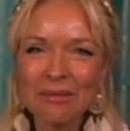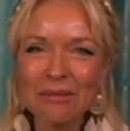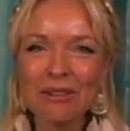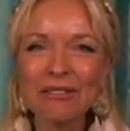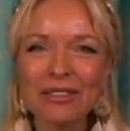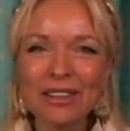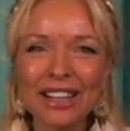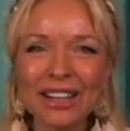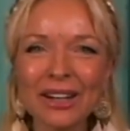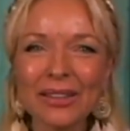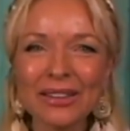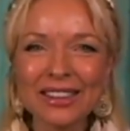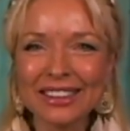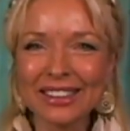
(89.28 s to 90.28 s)
before I
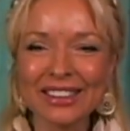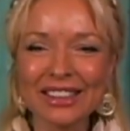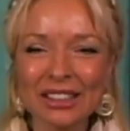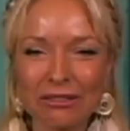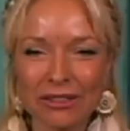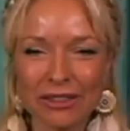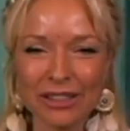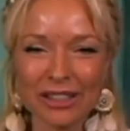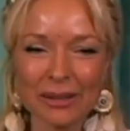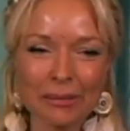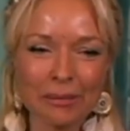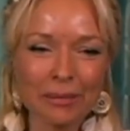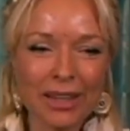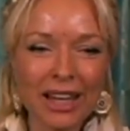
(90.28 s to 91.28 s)
go into this further.
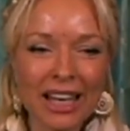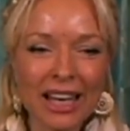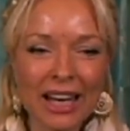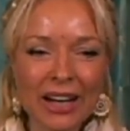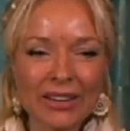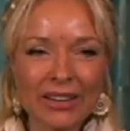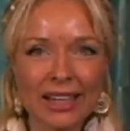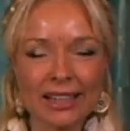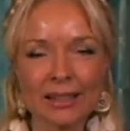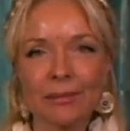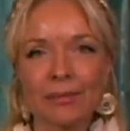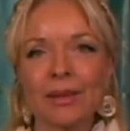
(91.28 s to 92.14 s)
All right.